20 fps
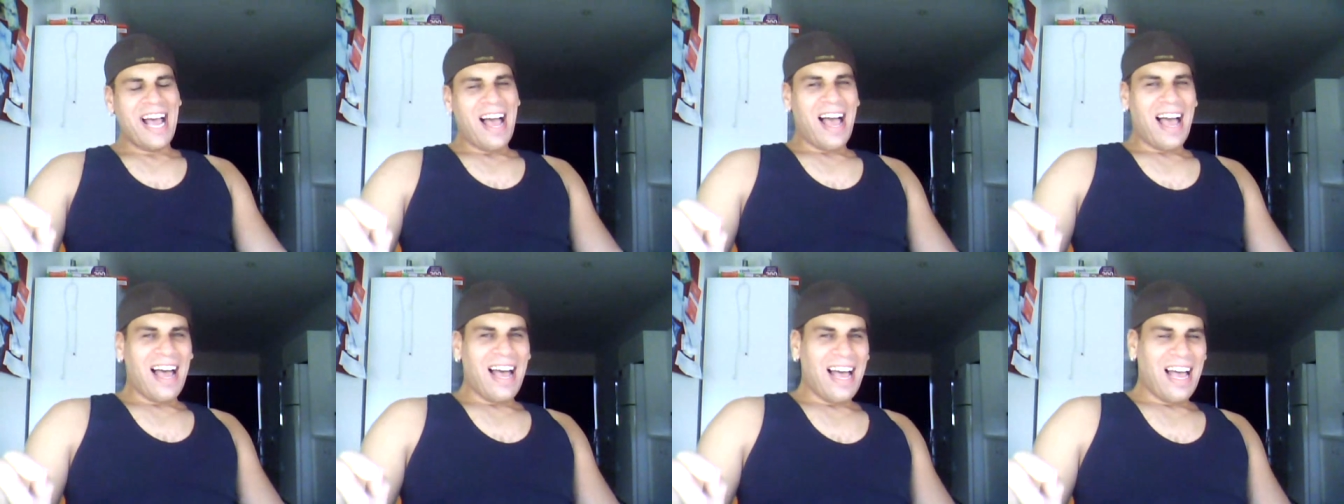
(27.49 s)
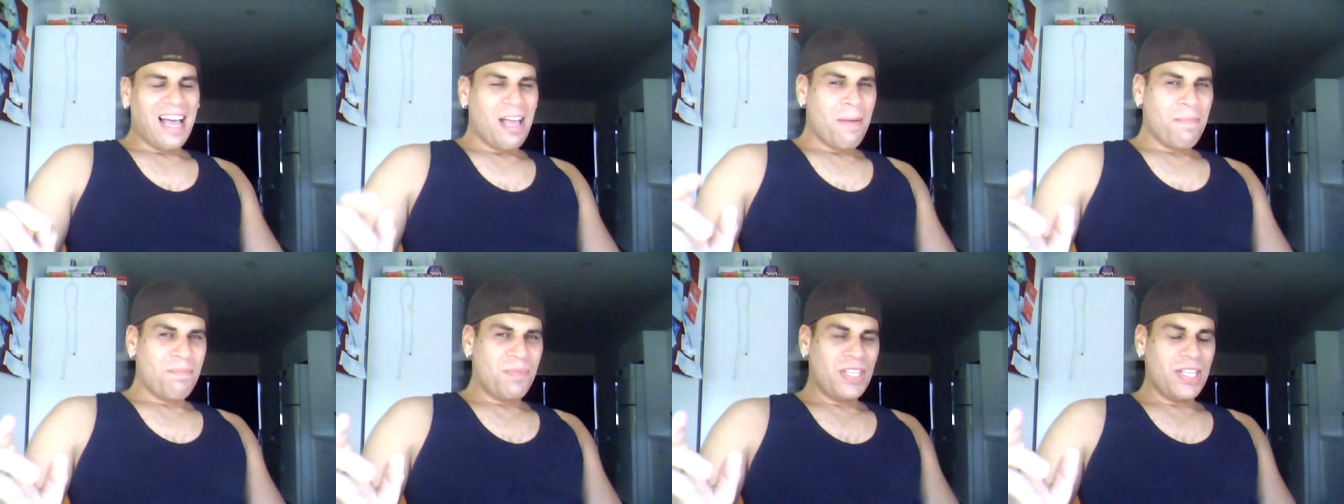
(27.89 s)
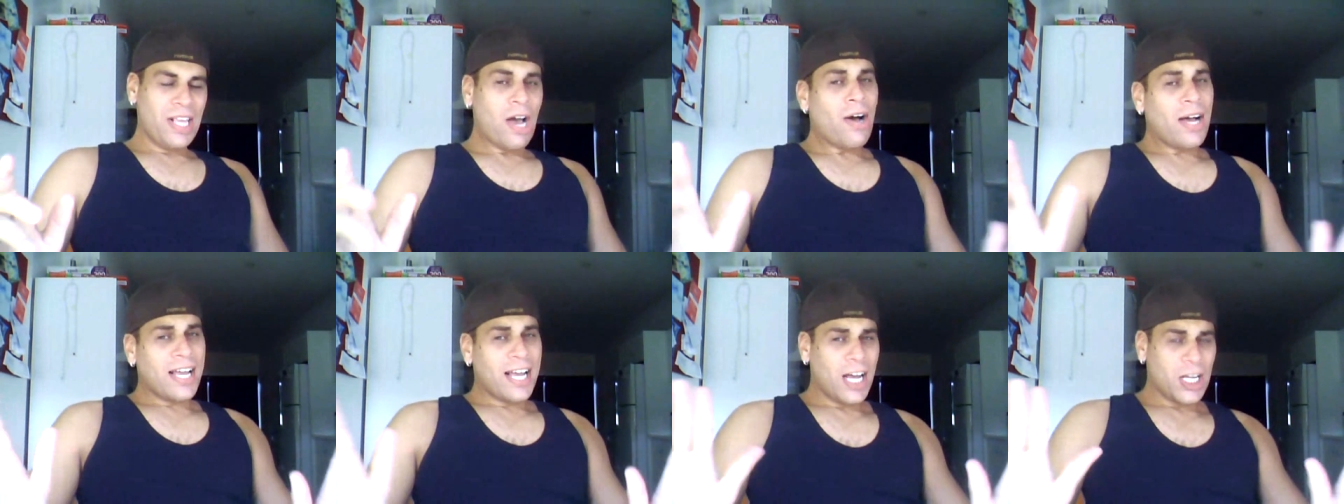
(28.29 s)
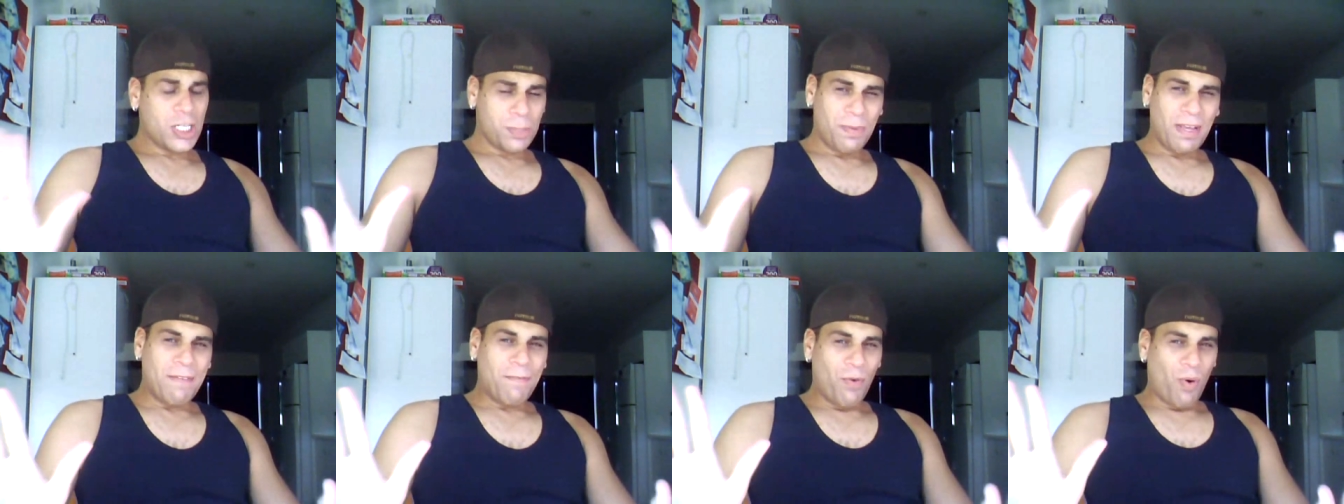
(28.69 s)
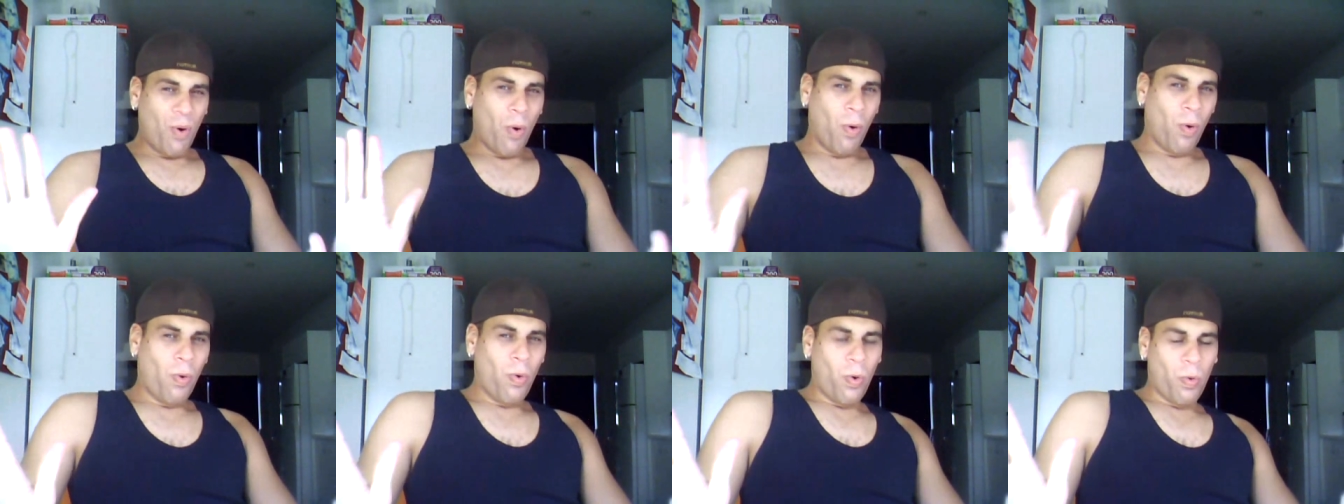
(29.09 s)
Uh, now, I can't speak
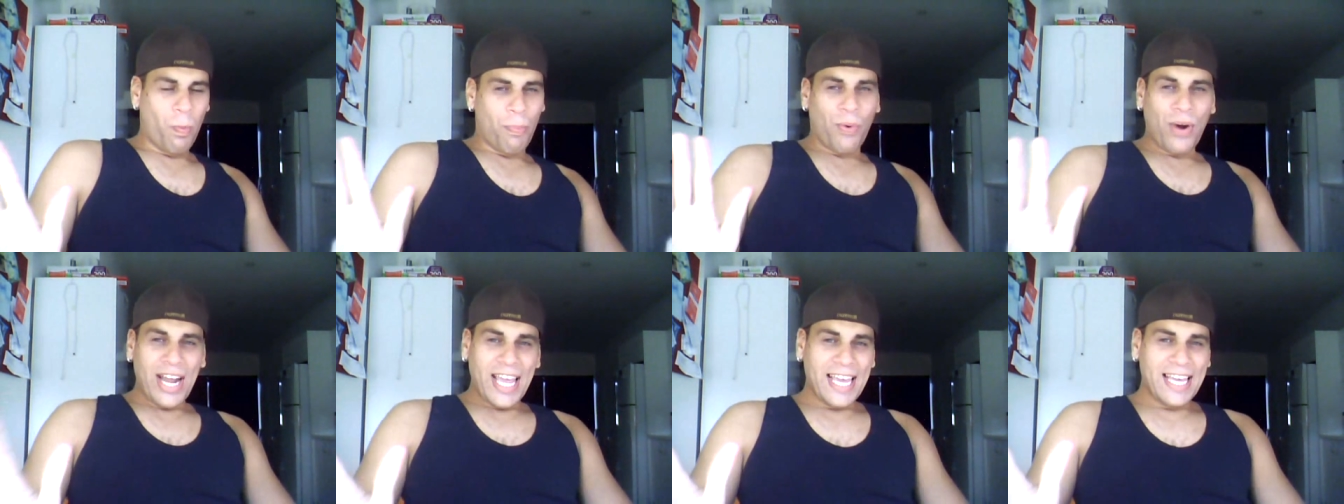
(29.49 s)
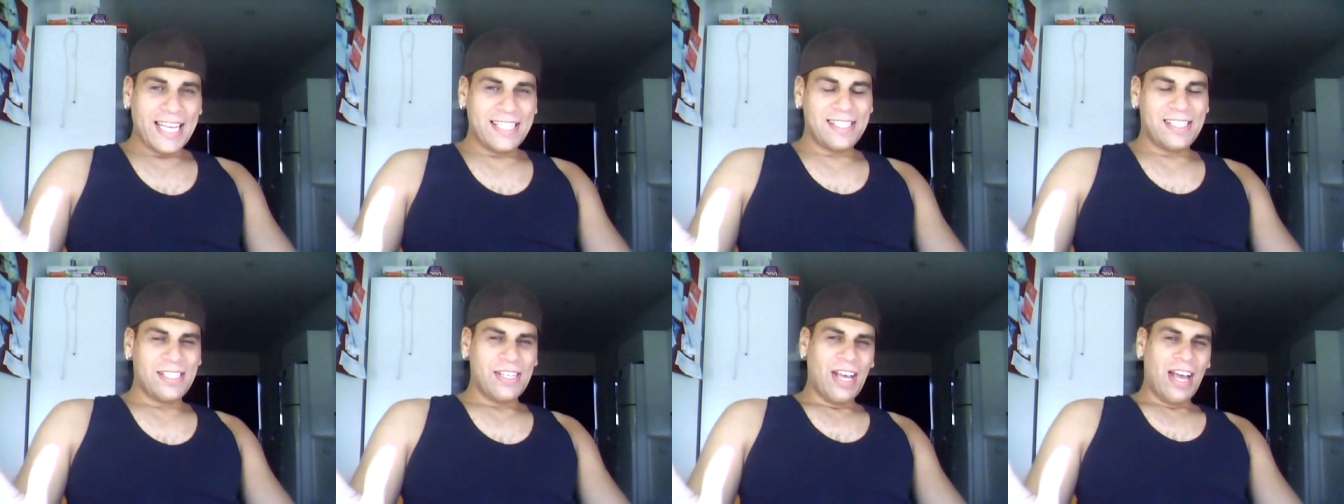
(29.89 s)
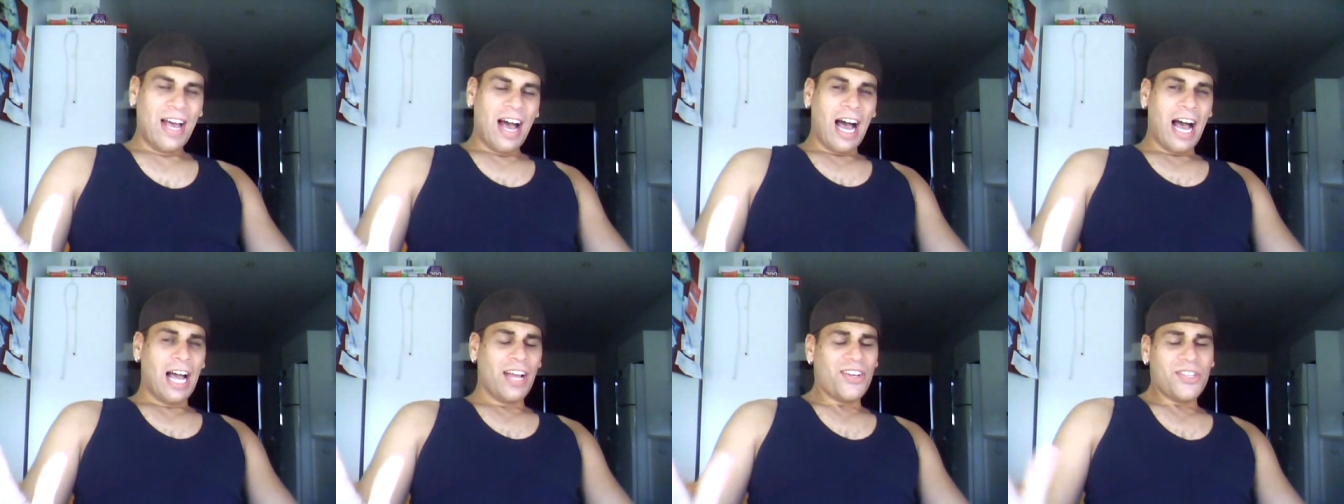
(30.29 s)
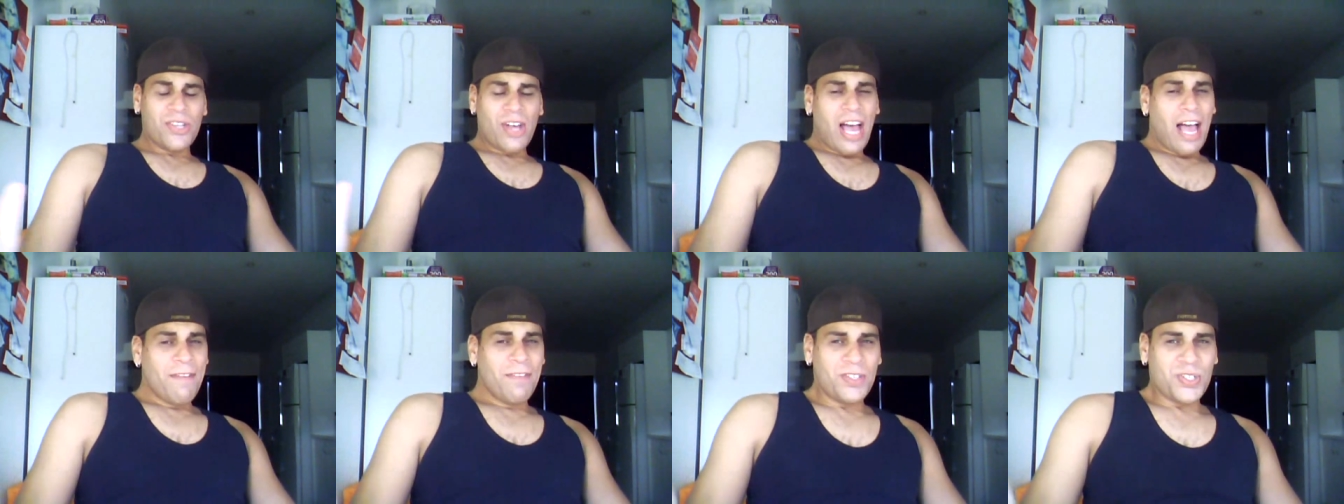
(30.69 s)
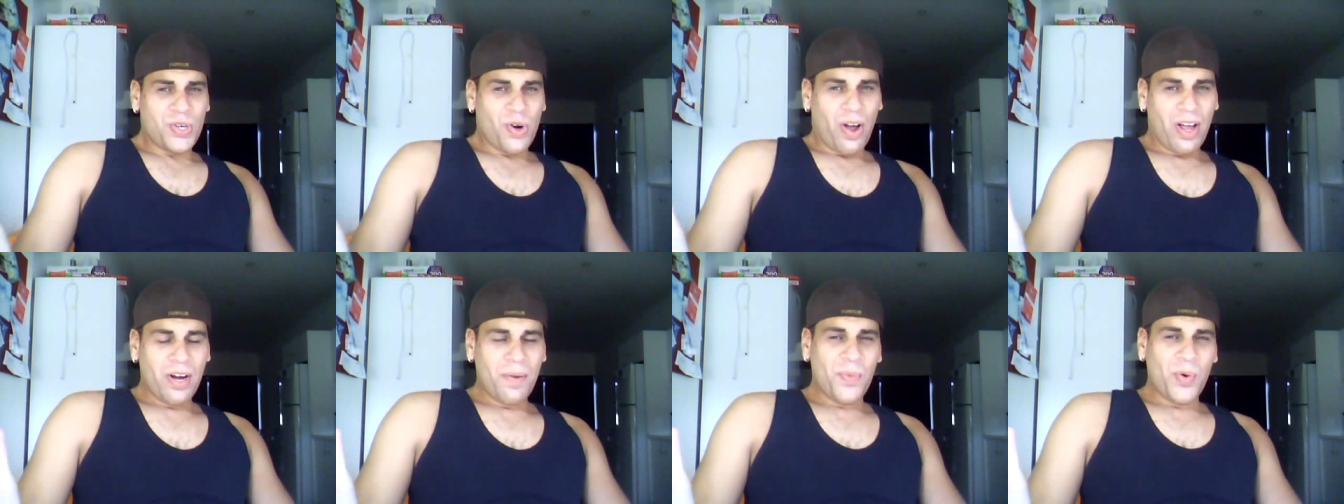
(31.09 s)
for all brands because uh, I haven't
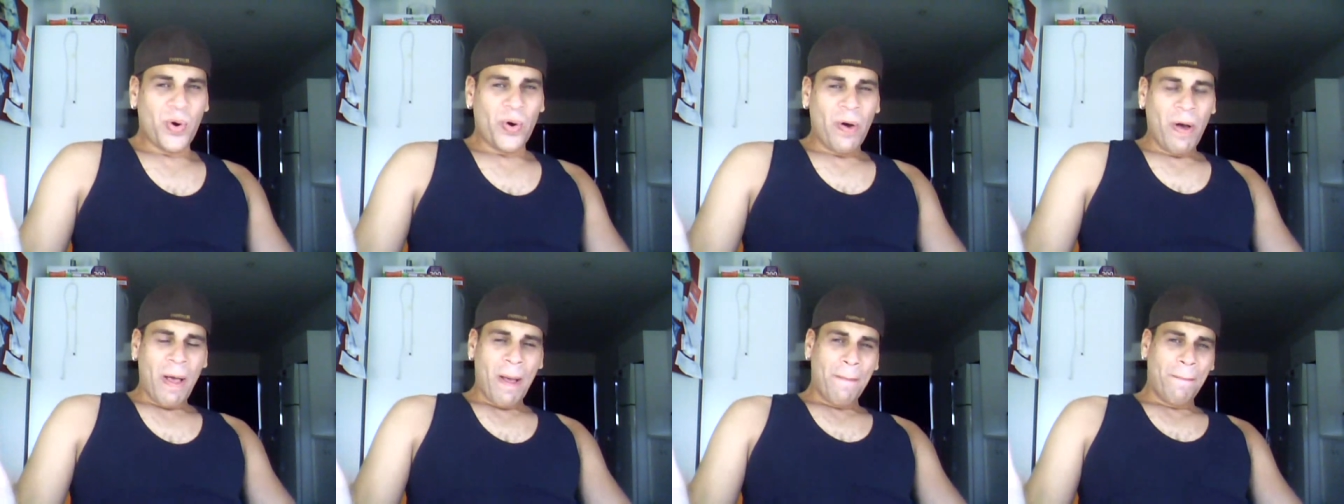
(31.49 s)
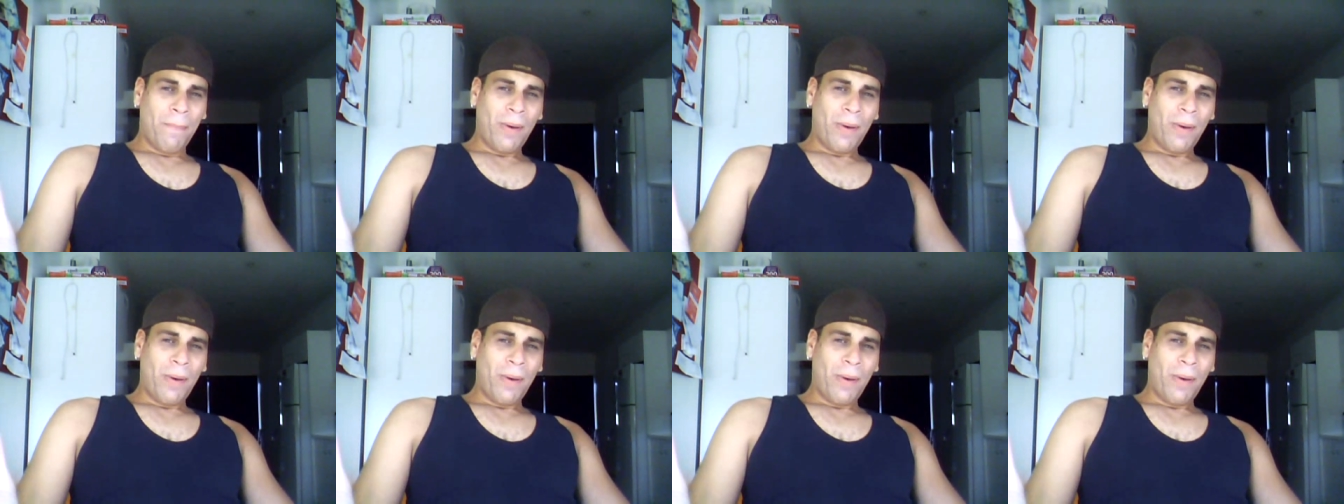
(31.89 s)
tried them all,